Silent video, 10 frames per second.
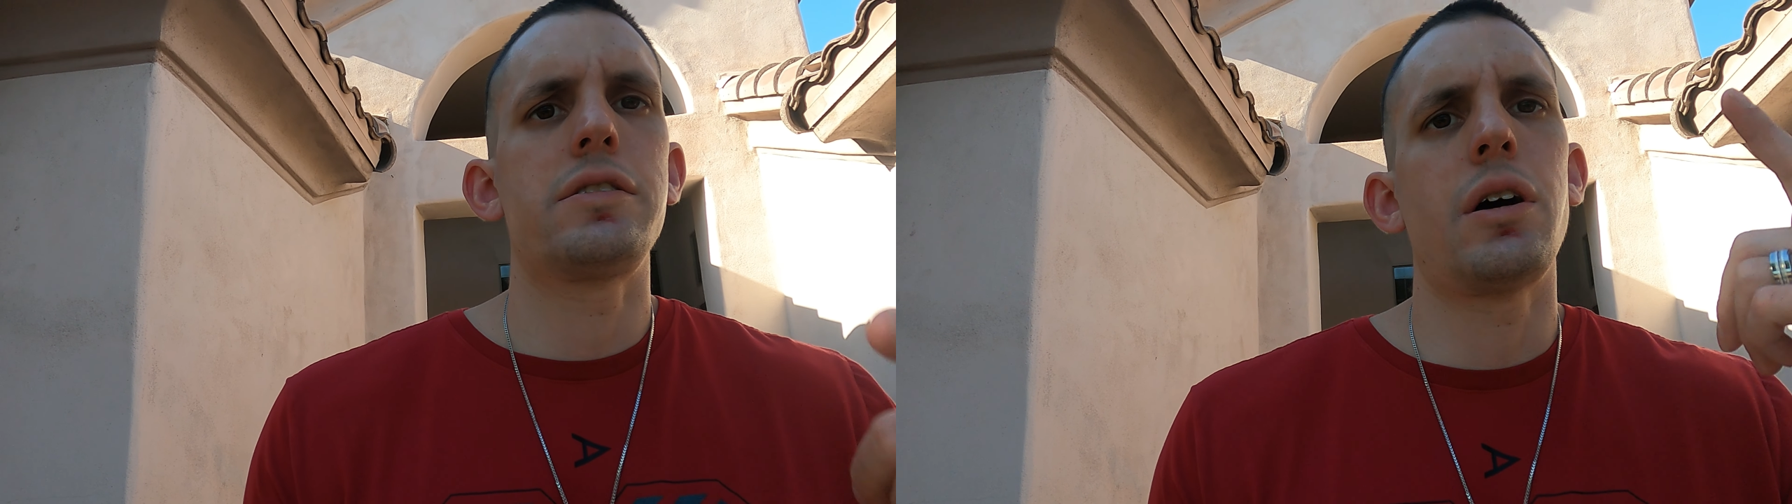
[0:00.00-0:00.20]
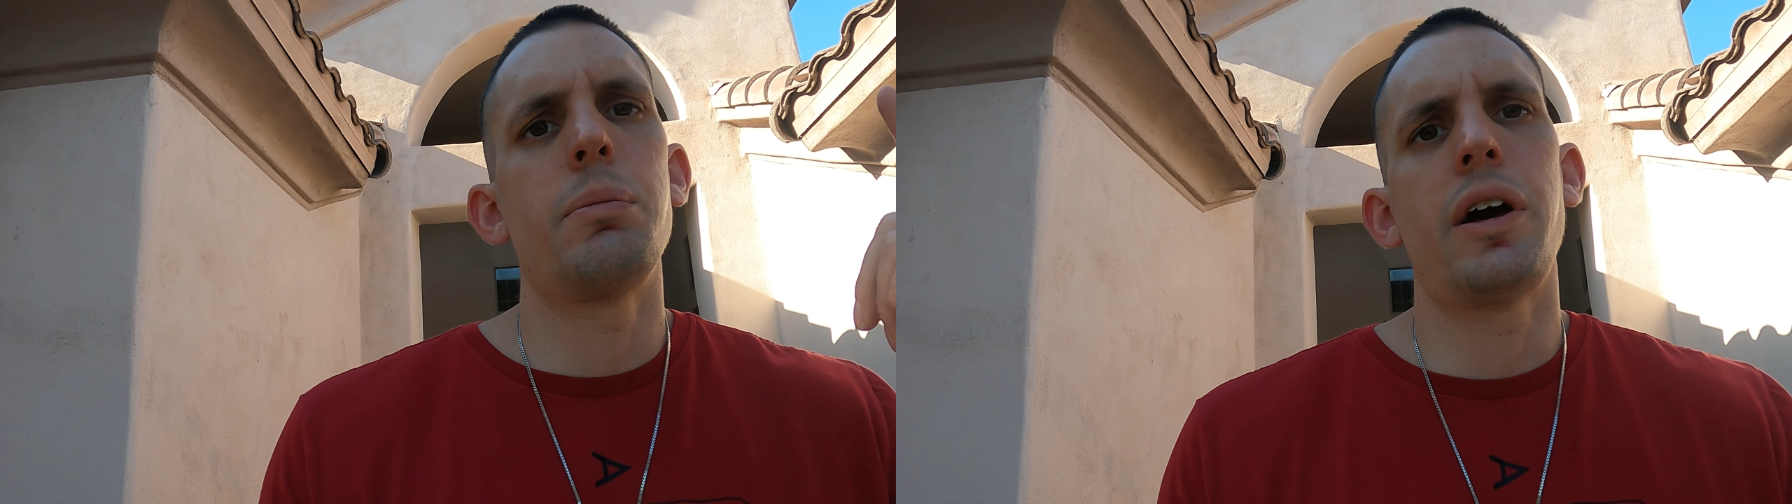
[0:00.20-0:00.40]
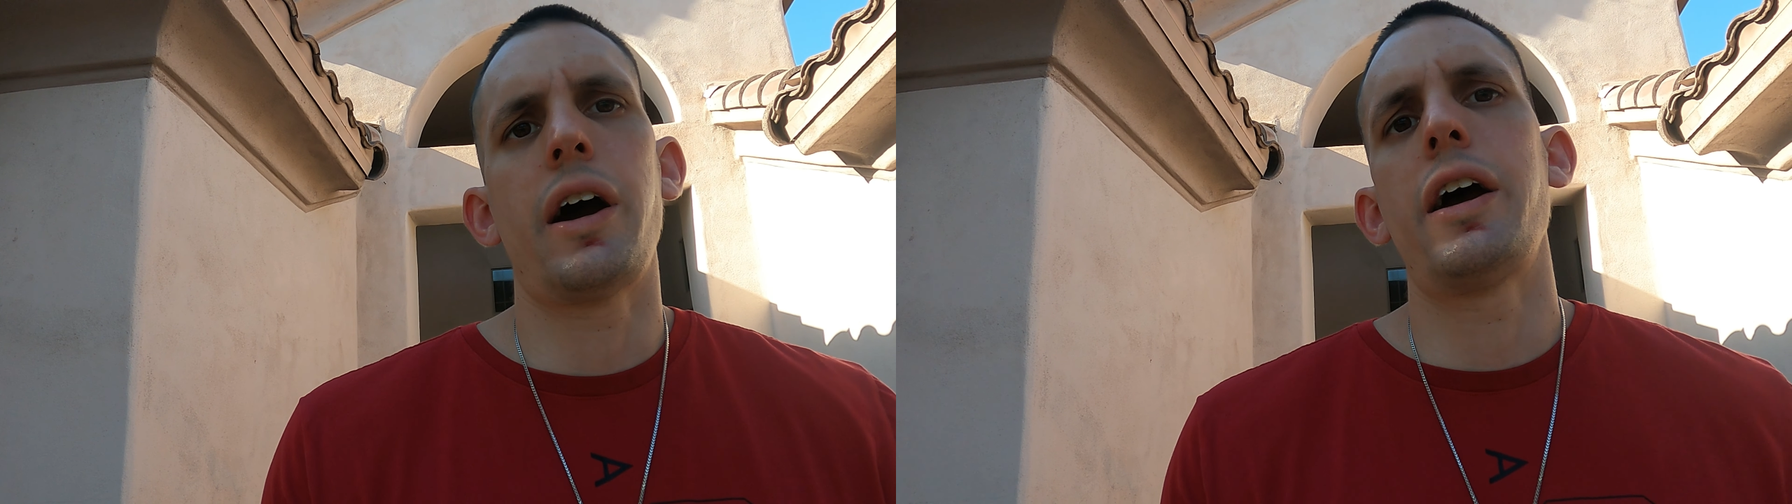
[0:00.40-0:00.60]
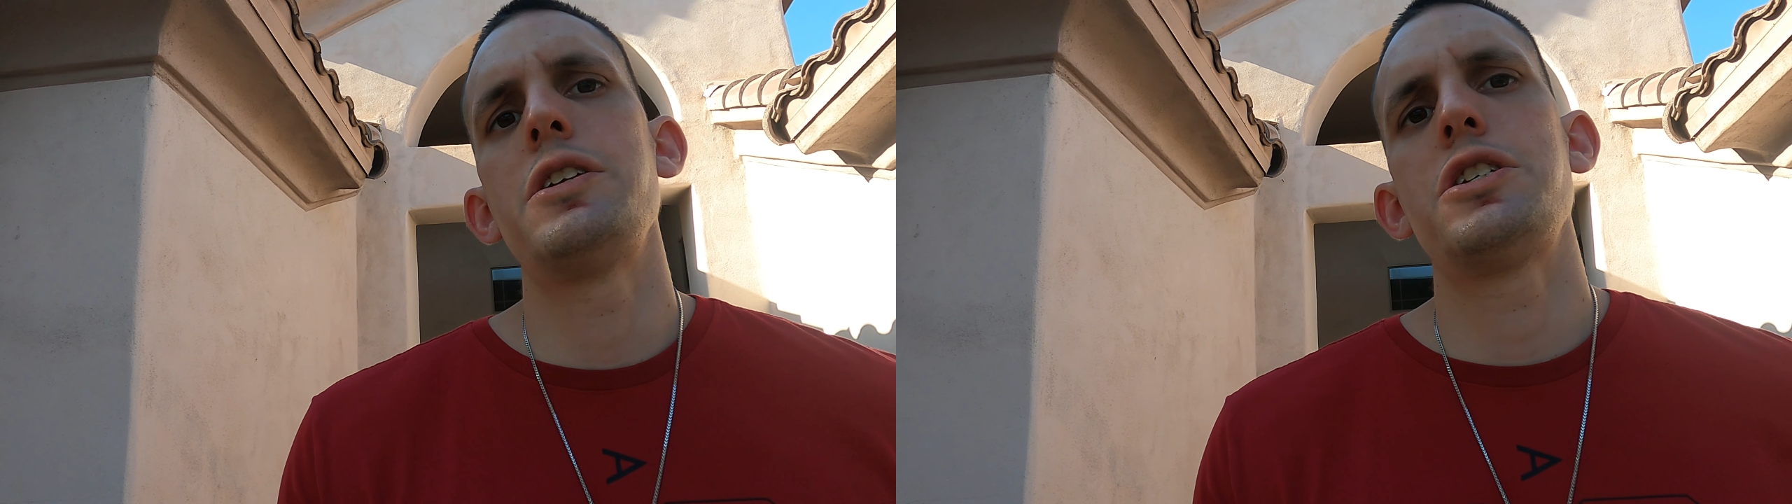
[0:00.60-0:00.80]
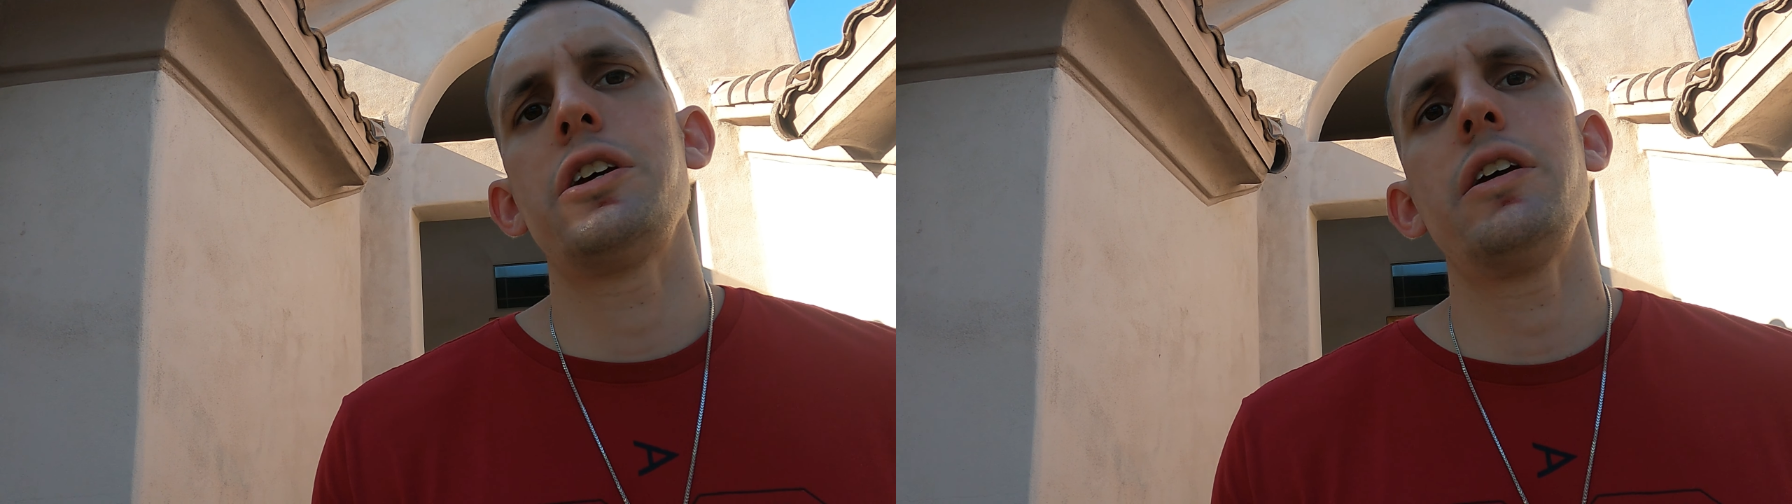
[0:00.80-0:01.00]
it's on my
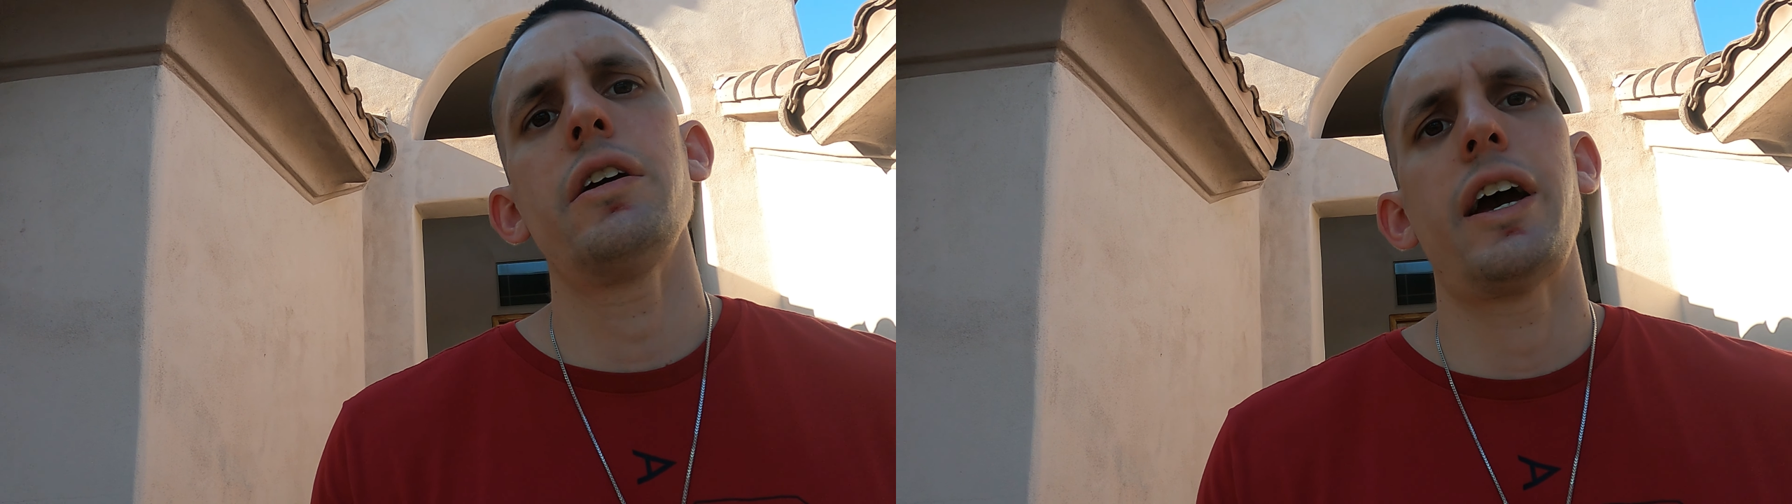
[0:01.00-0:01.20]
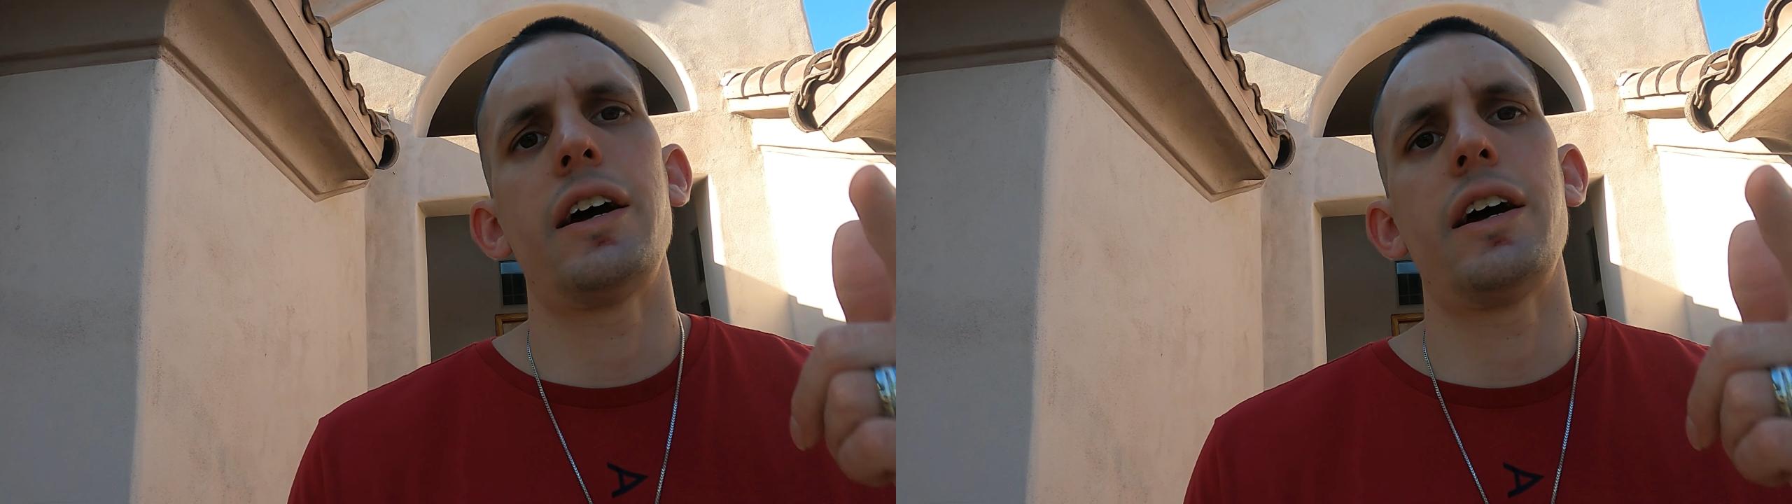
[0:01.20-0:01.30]
IG